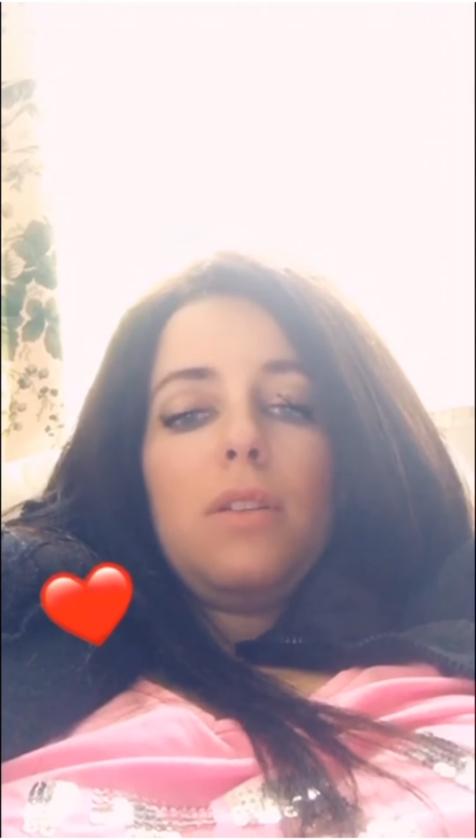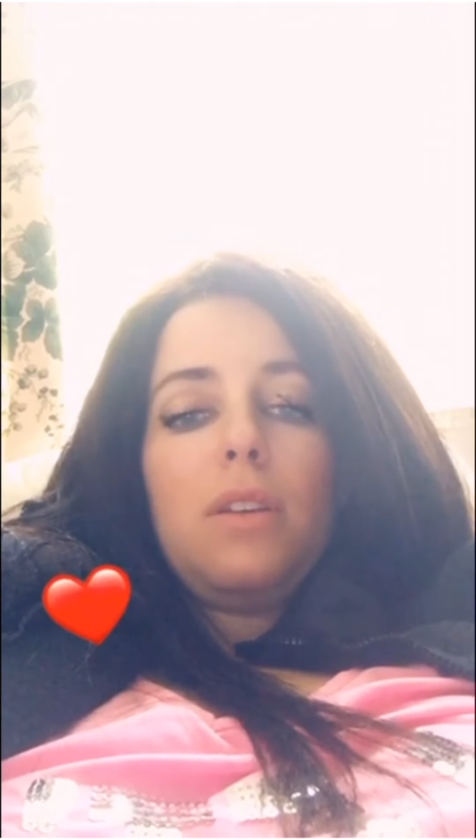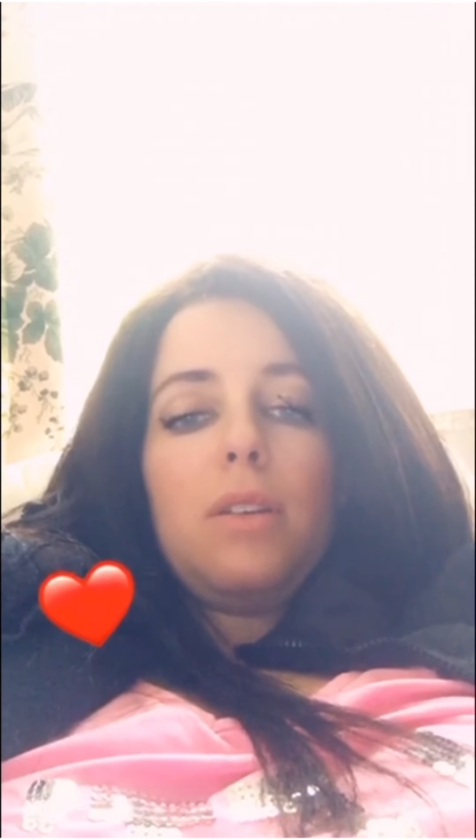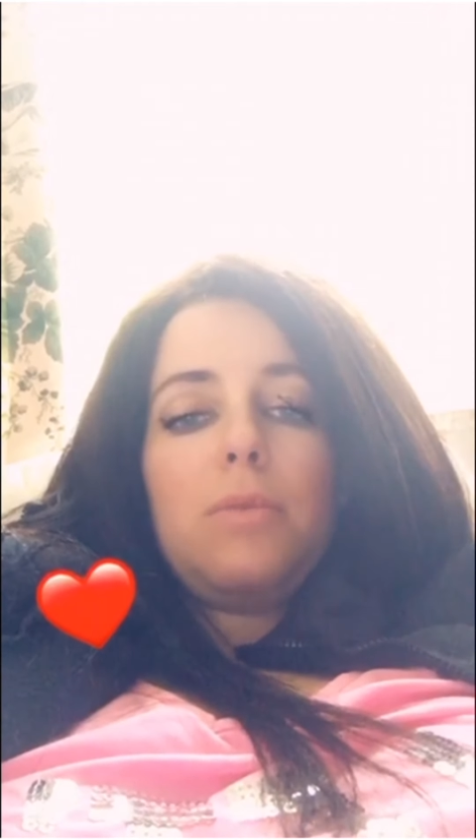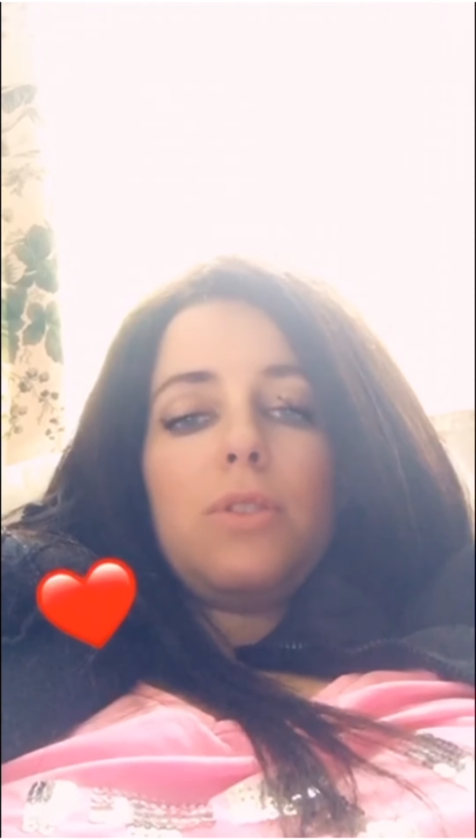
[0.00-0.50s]

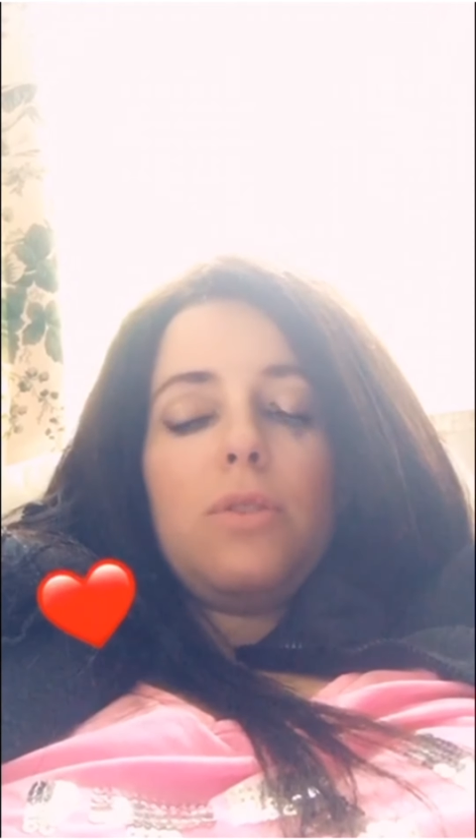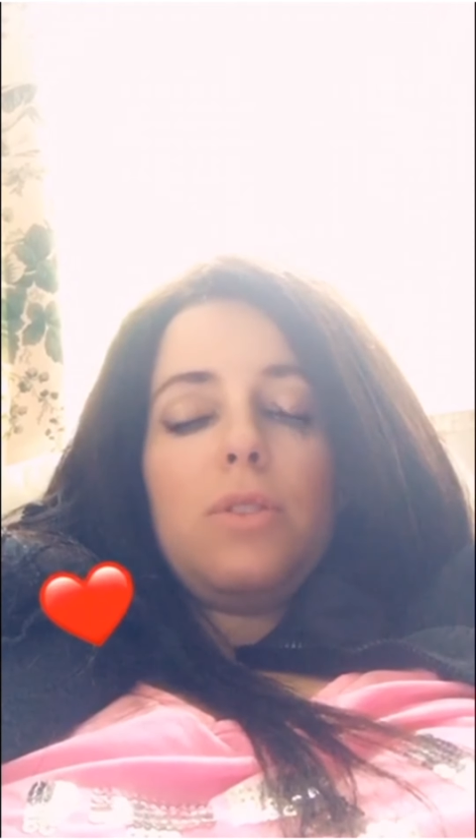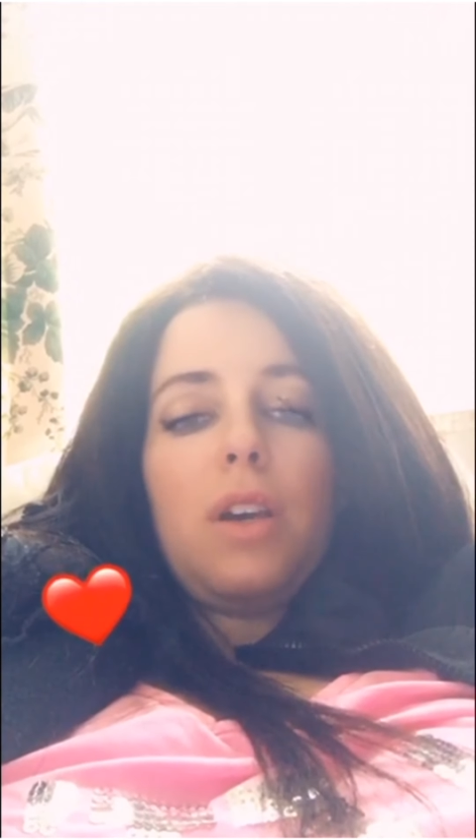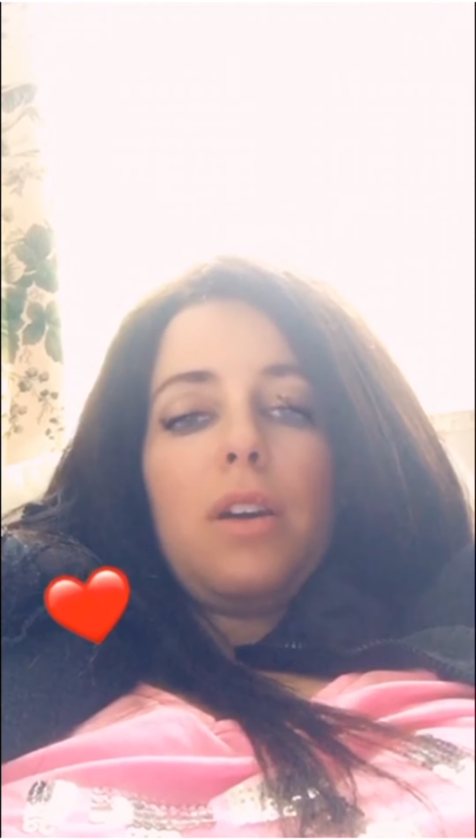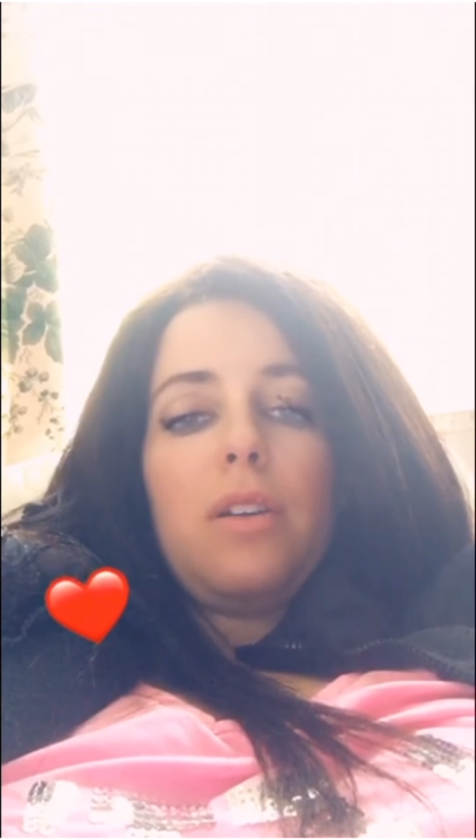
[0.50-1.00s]
Like, I'm so
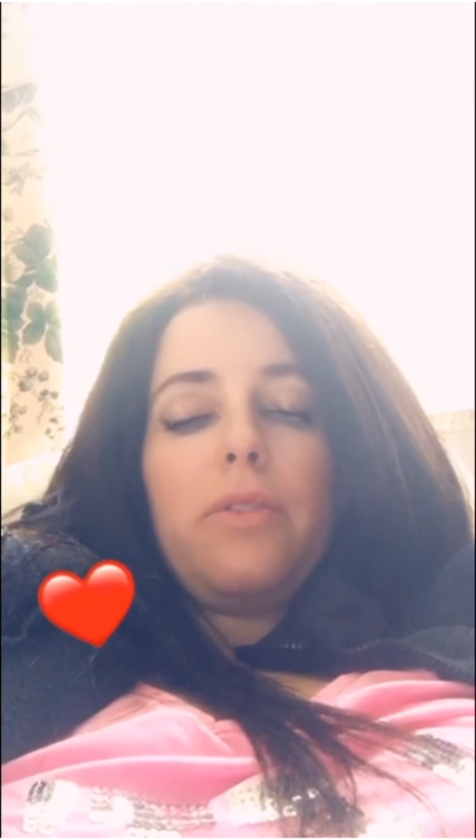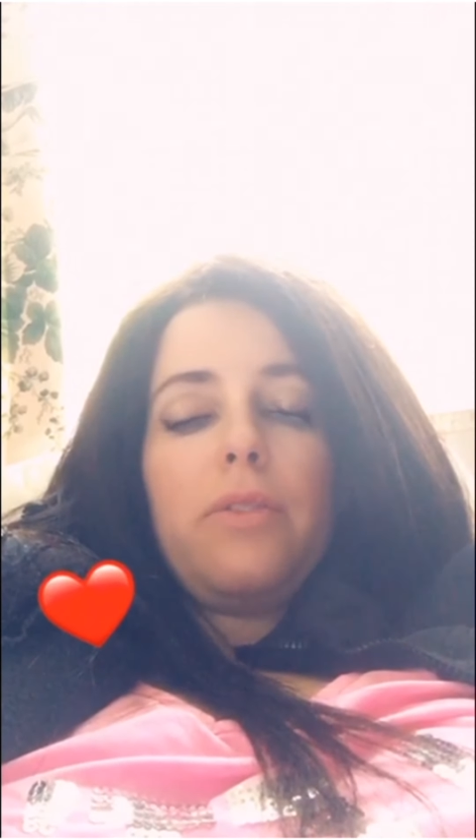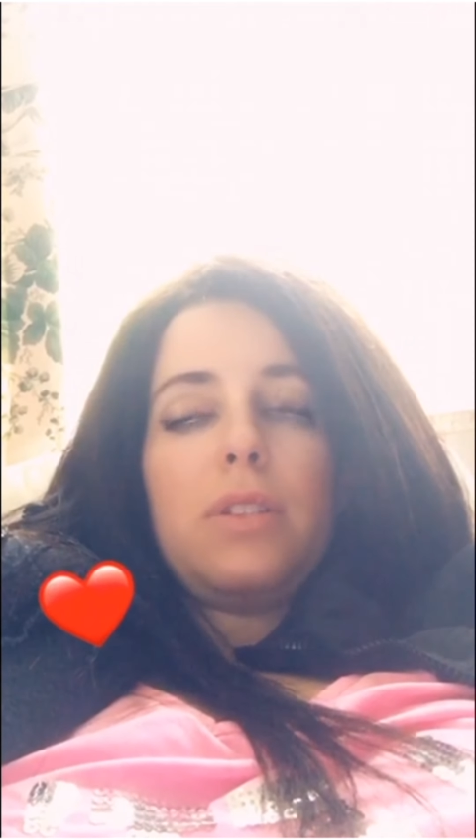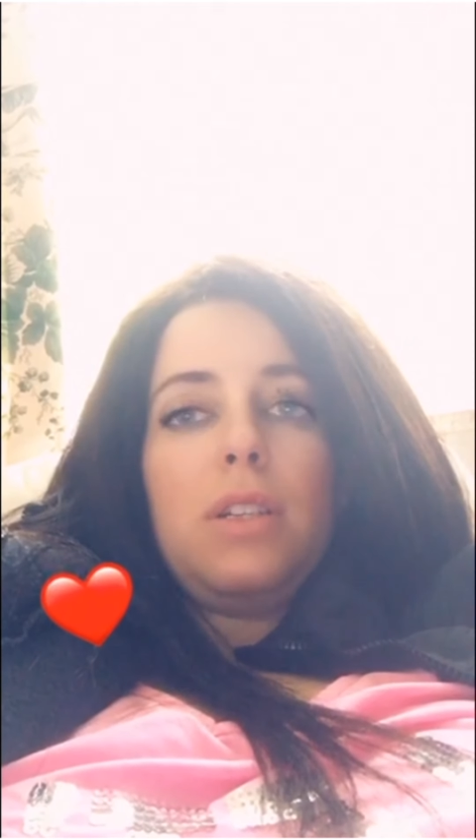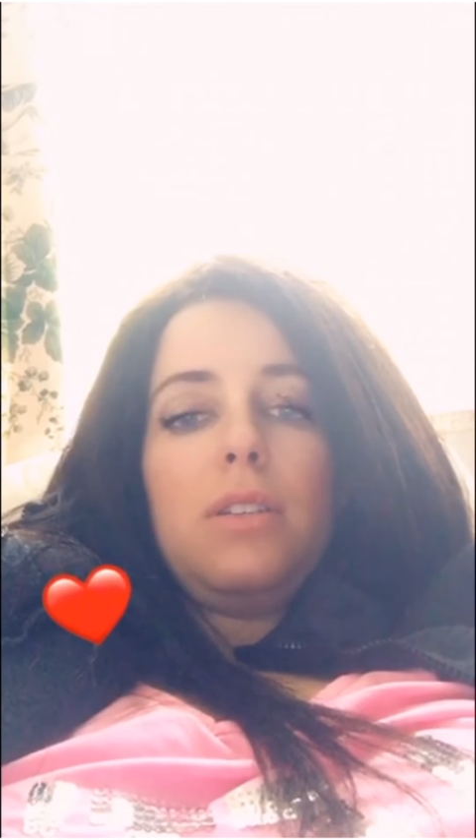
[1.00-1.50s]
tired of
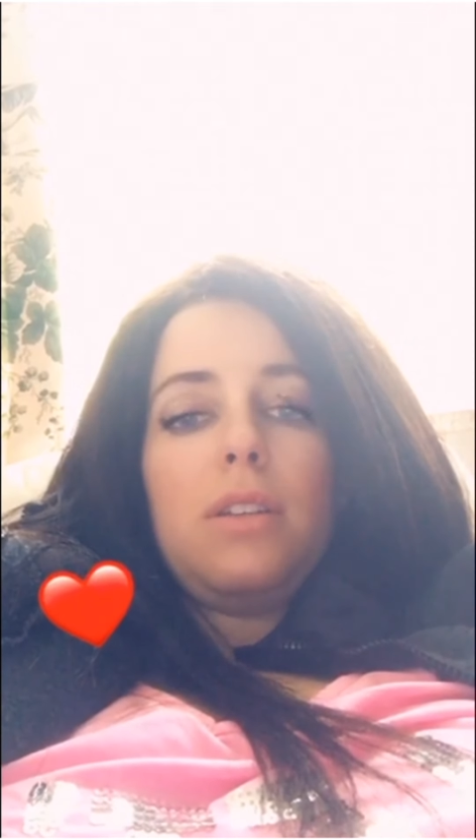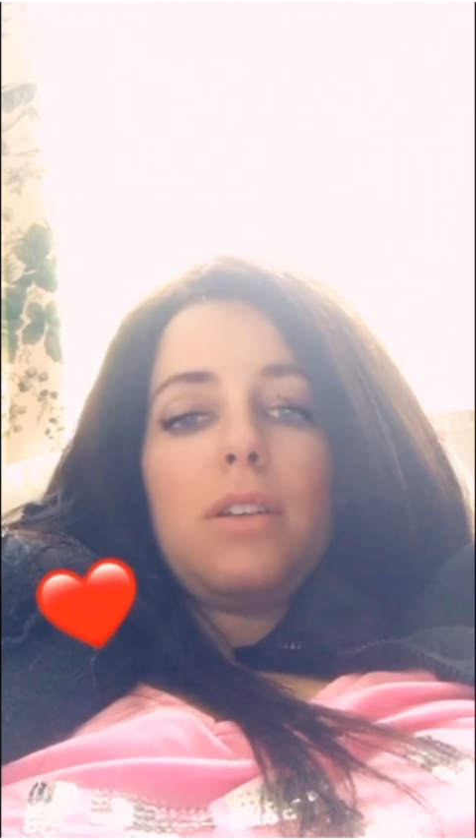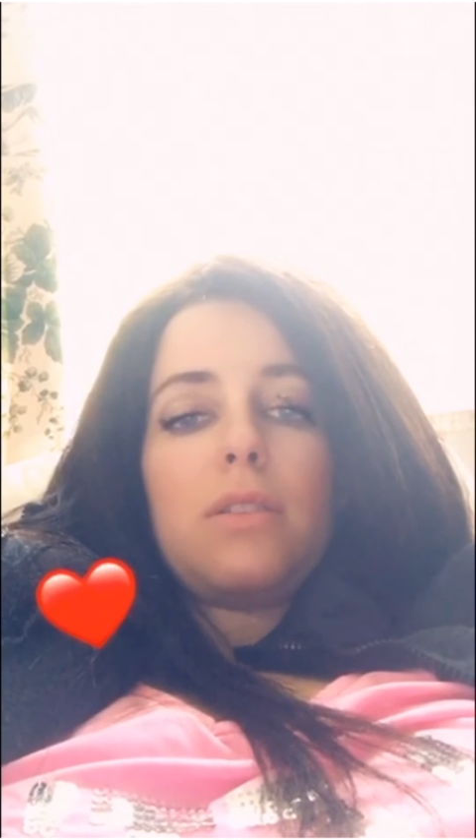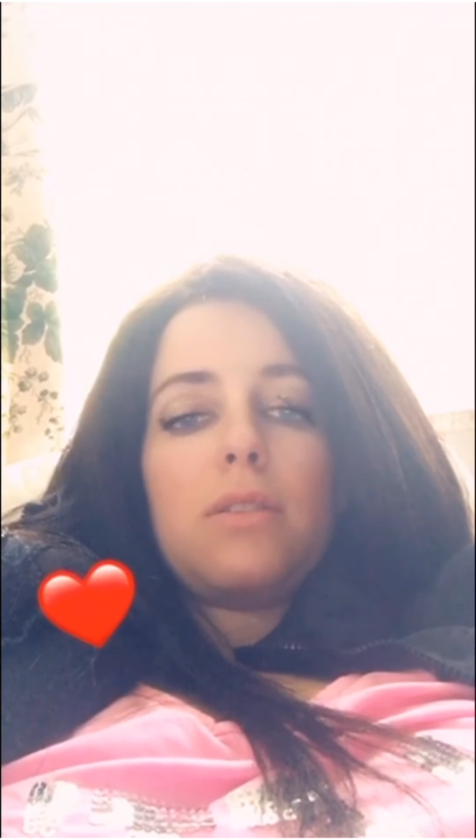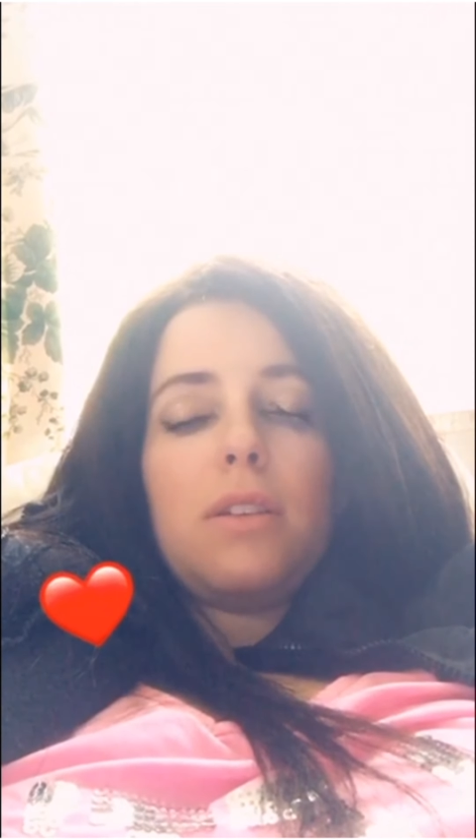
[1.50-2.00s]
seeing dicks.